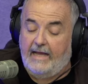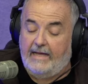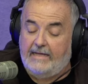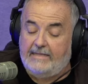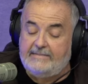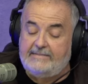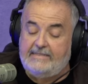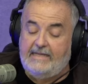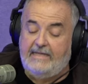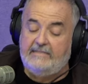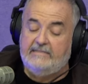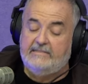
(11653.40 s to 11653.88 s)

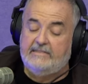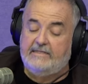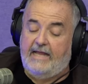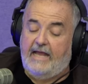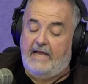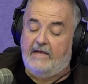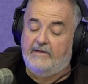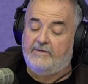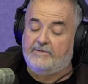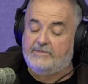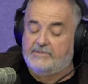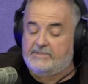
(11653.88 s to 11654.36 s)
Test it
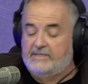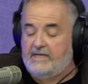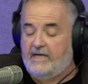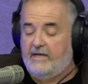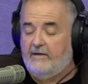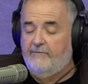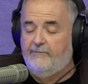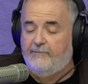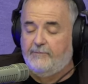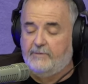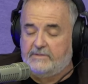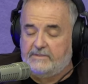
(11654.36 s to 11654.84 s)
out
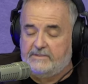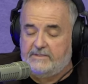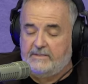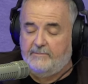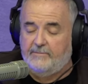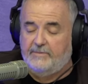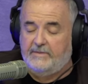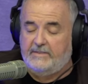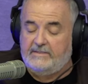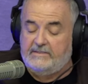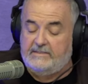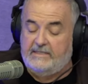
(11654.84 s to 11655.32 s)
yourself with
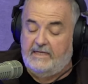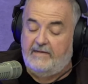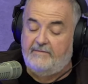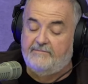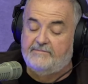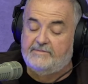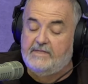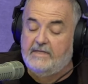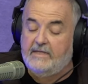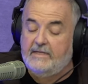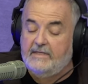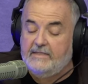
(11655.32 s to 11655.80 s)
Simply
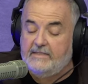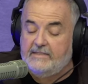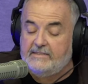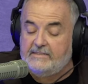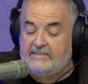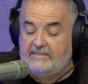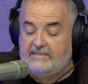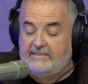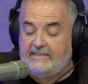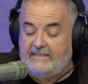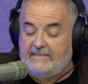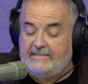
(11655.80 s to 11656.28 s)
Safe's
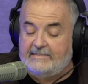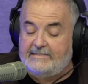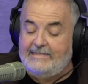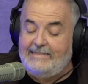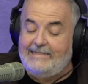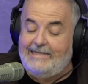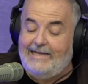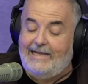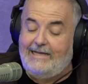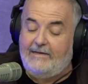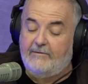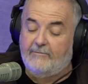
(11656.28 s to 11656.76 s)

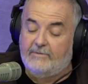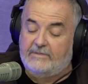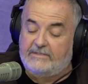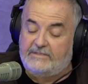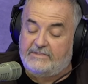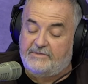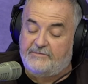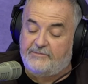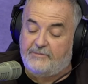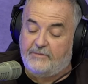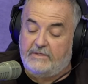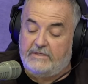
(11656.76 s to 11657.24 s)
60-day
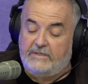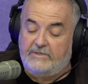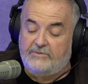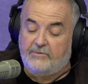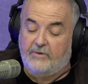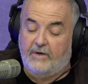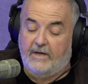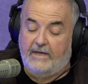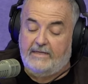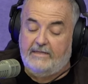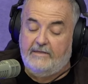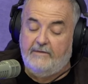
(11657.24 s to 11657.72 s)
risk-free
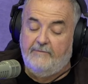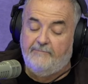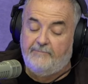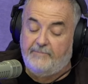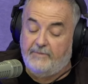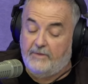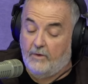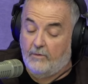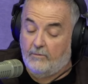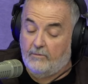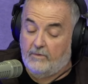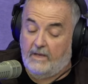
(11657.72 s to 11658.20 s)
trial.
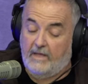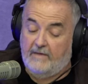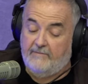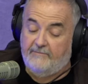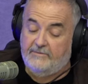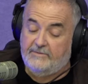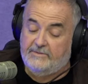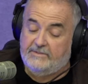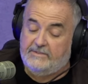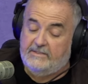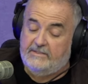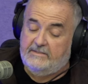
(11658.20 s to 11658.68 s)
Don't love
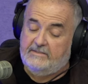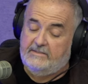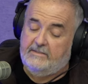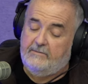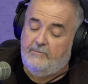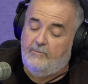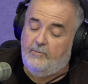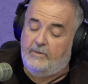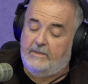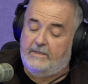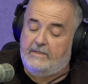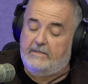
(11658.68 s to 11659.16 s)
your
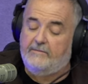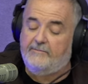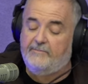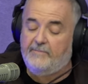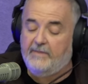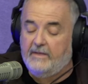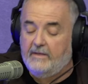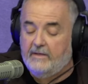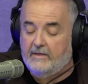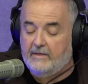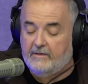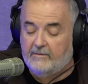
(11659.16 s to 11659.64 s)
system? Well,
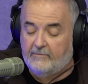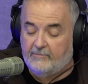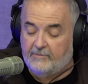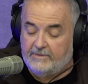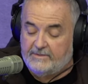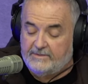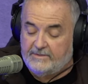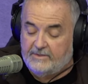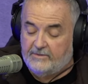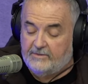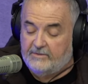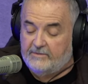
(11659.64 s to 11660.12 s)

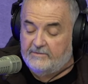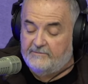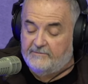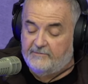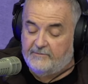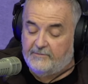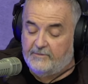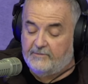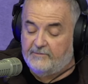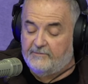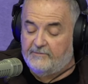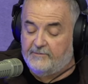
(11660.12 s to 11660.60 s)
return it
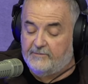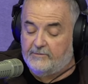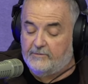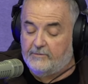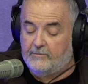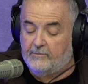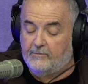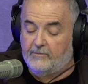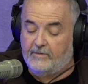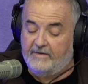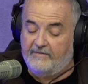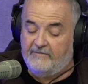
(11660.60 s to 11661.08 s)
for a
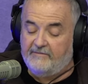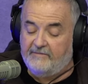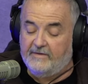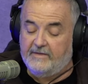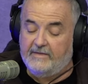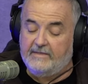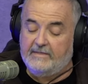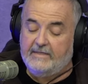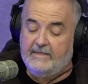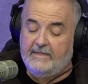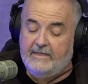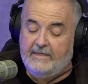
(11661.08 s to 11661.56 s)
full
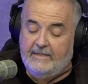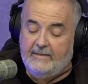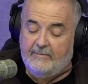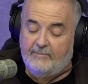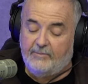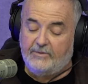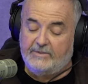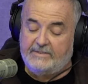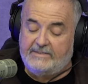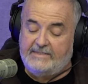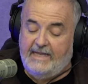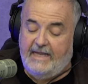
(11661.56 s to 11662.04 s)
refund.
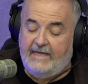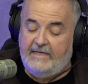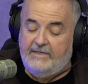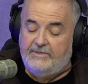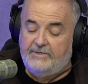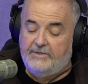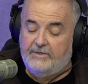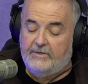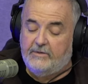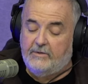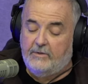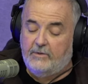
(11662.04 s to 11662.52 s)
Protect
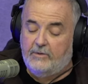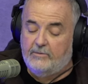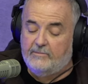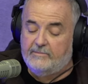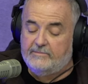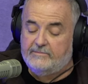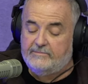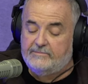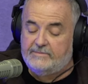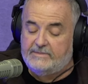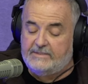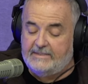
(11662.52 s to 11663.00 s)
your
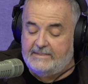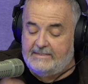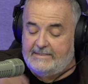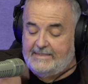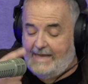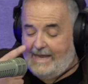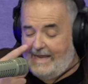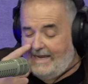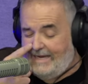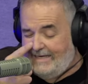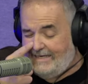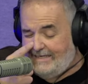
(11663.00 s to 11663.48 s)
home
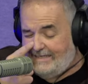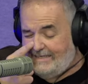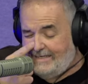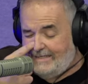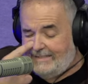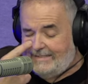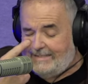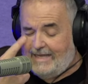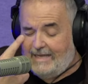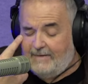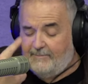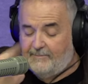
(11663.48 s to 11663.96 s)
today and
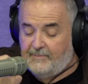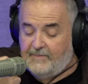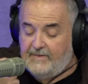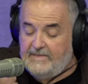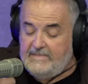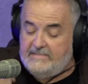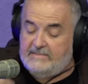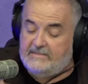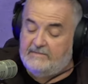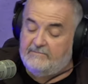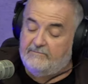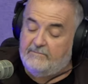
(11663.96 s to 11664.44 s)
get that
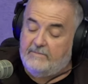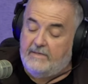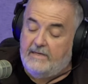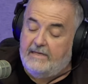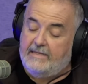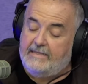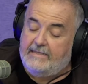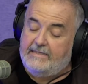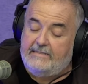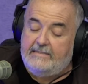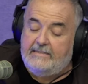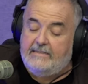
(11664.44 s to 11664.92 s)
peace of
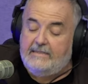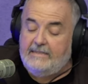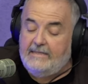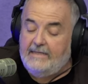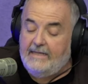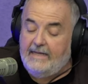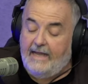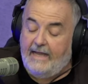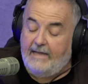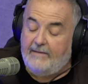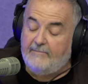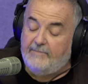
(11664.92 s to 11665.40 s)
mind.
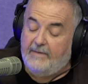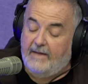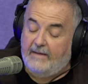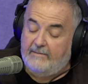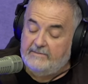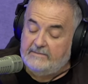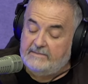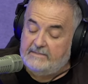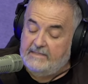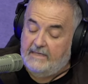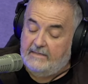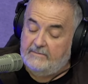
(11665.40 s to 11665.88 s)
And Bob
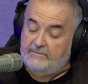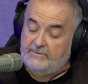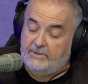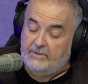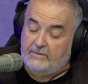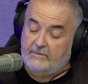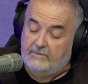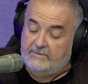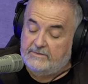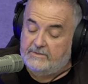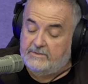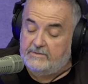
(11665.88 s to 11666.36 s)
and Tom Show
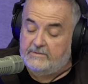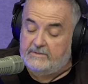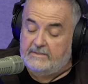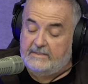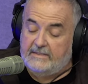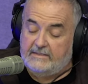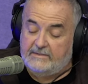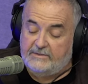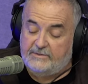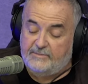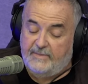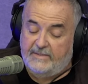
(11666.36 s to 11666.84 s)
listeners
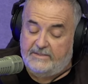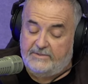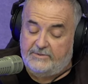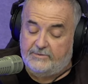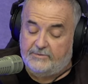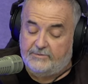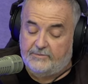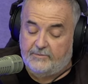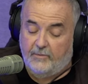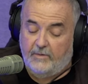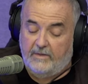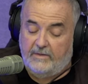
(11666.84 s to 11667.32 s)
get a
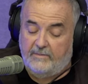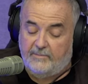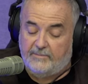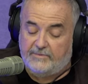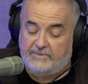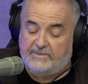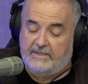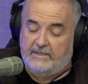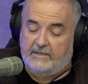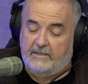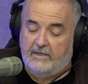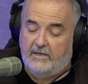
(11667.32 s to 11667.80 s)
special
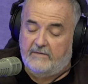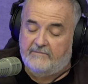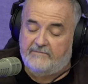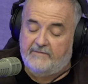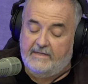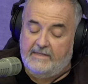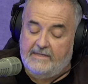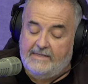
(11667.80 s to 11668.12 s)
20% off